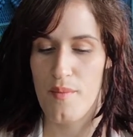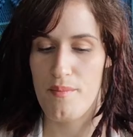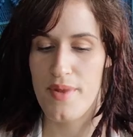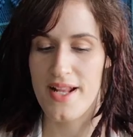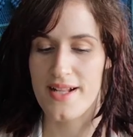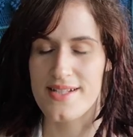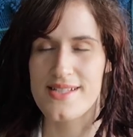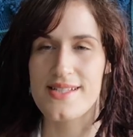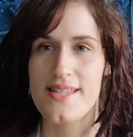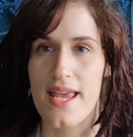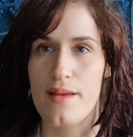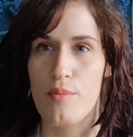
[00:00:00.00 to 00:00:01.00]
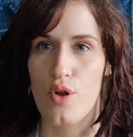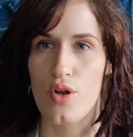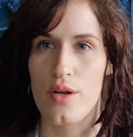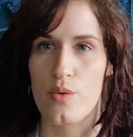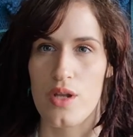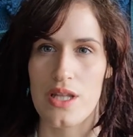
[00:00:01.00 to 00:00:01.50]
being stable
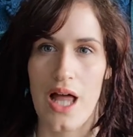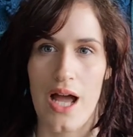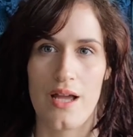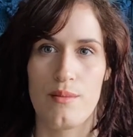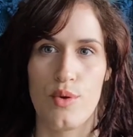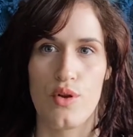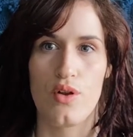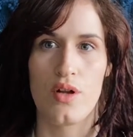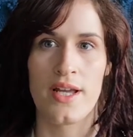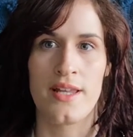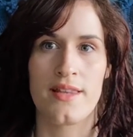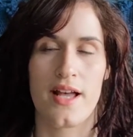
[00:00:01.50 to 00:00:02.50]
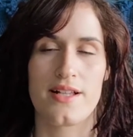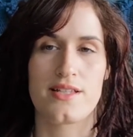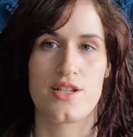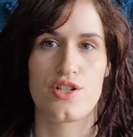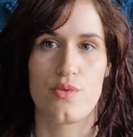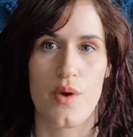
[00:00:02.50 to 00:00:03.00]
and reliable in that
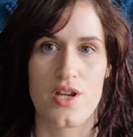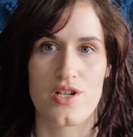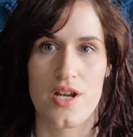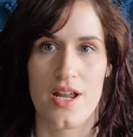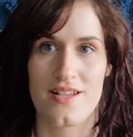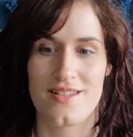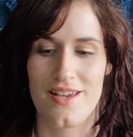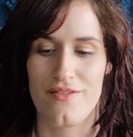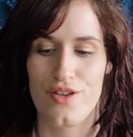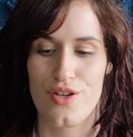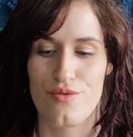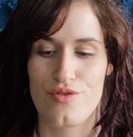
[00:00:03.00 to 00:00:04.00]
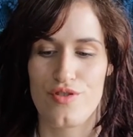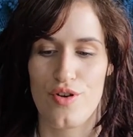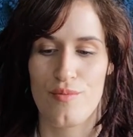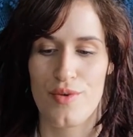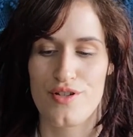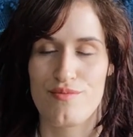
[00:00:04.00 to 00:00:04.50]
situation has given you
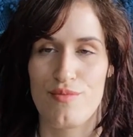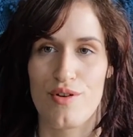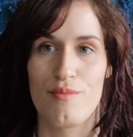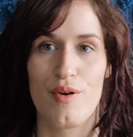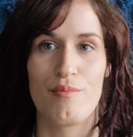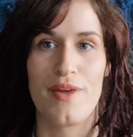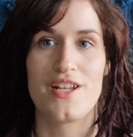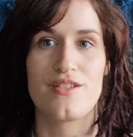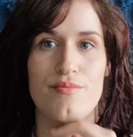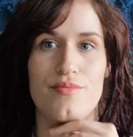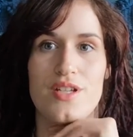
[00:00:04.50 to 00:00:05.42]
so much more momentum